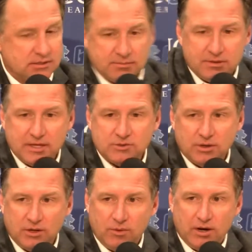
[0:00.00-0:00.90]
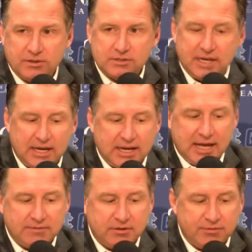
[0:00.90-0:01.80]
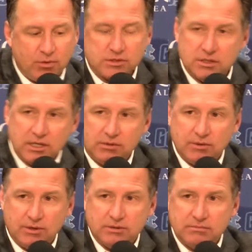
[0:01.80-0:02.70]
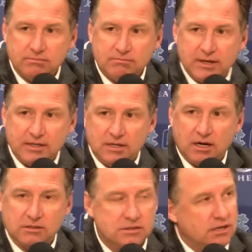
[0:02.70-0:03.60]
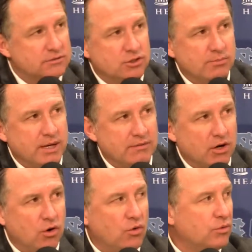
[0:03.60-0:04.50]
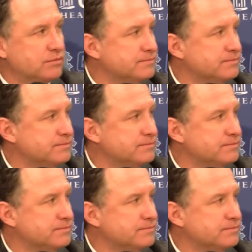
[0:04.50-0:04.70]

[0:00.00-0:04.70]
some things really well in the second half. Unfortunately, we had dug ourselves too big of a hole.